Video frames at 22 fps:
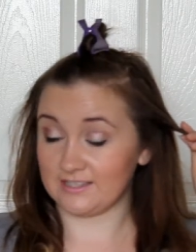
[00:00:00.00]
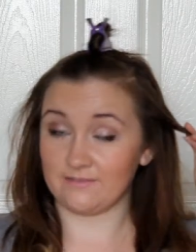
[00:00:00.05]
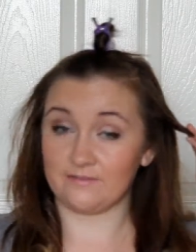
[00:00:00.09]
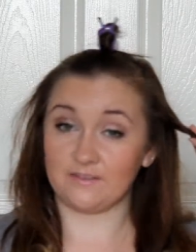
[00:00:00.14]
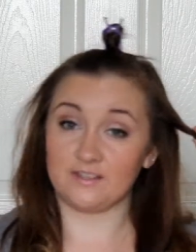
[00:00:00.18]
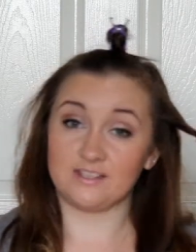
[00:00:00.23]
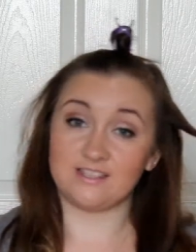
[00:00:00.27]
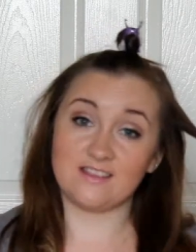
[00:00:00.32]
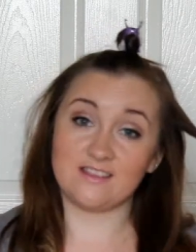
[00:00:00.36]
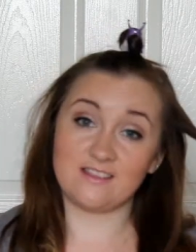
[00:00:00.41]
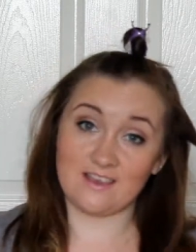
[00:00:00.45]
If
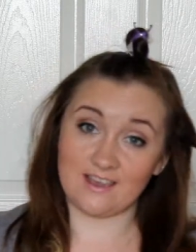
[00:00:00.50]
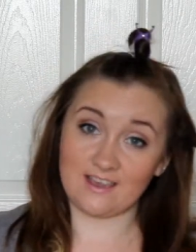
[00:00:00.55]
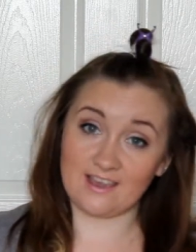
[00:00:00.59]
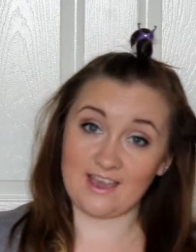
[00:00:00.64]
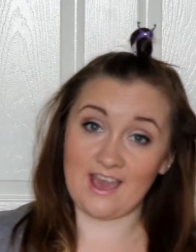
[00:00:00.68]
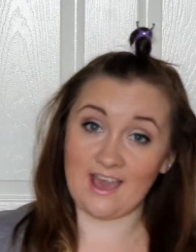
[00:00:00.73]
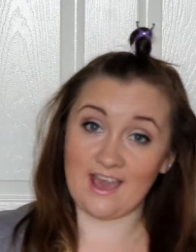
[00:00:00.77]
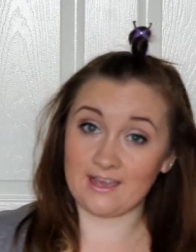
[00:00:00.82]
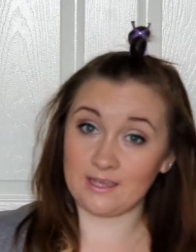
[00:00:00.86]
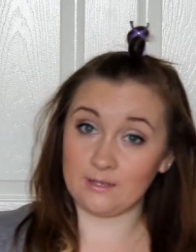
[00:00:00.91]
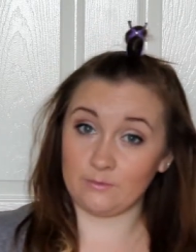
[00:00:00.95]
it's thick
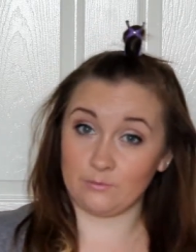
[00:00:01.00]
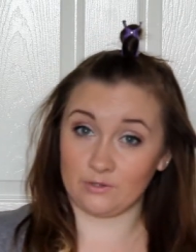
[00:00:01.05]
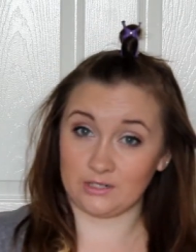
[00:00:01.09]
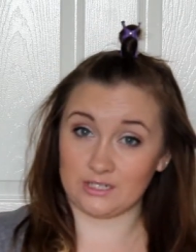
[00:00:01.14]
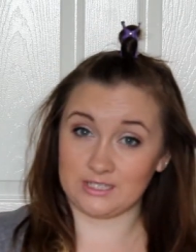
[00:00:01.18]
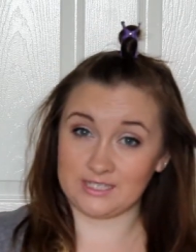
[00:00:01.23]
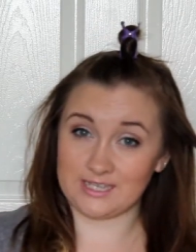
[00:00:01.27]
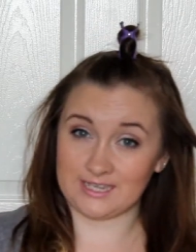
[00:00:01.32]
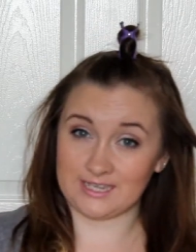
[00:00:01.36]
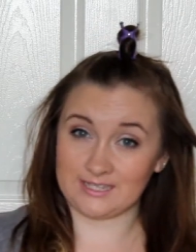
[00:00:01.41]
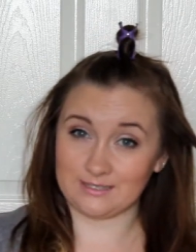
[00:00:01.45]
hair you want
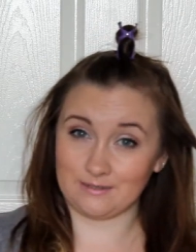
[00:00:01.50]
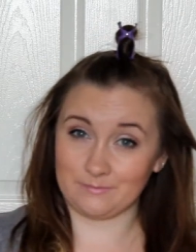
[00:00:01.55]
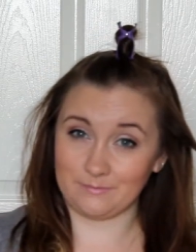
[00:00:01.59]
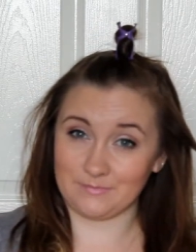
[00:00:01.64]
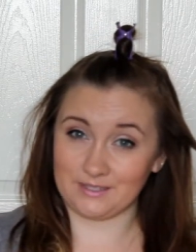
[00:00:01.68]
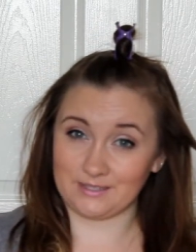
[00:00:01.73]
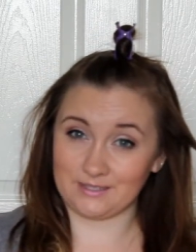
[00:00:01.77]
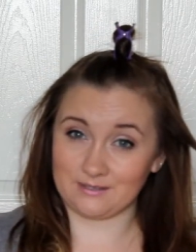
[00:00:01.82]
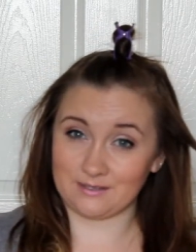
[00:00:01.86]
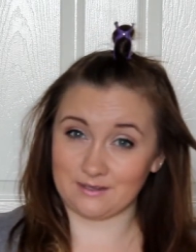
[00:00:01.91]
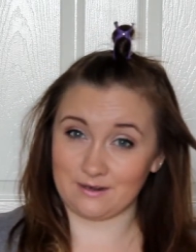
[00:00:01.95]
to take
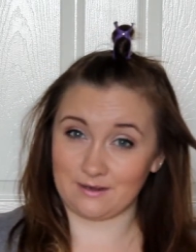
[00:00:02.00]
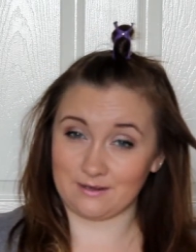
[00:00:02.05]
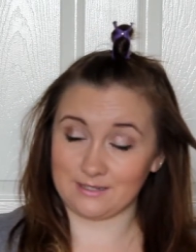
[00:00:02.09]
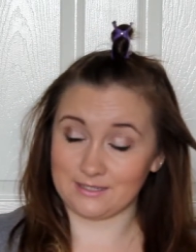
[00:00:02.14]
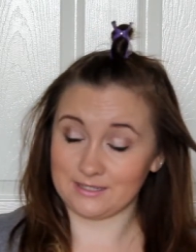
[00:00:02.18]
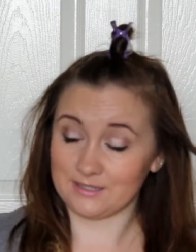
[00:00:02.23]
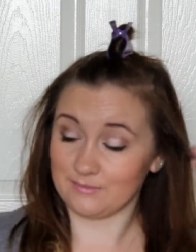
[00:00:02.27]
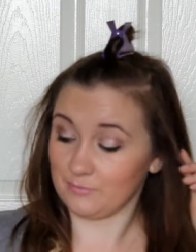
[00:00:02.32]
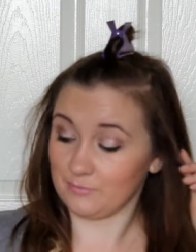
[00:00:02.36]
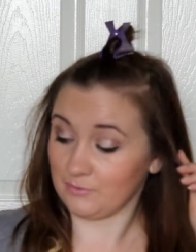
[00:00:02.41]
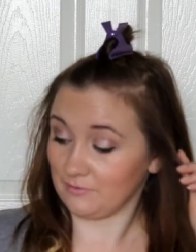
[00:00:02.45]
something
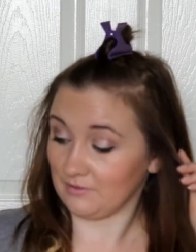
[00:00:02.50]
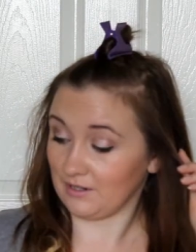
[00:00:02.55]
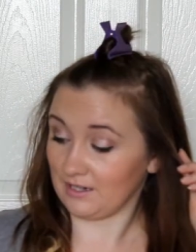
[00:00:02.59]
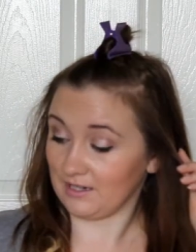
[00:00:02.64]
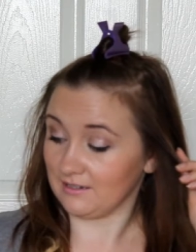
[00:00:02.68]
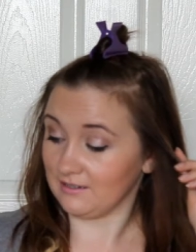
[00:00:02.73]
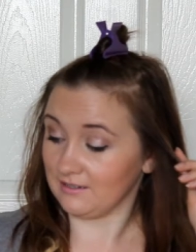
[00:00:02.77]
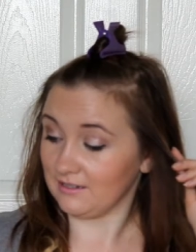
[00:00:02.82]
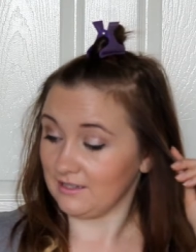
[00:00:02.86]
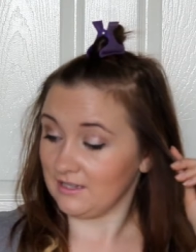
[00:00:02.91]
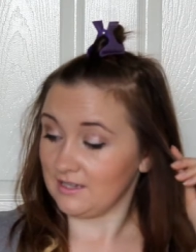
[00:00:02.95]
slightly smaller.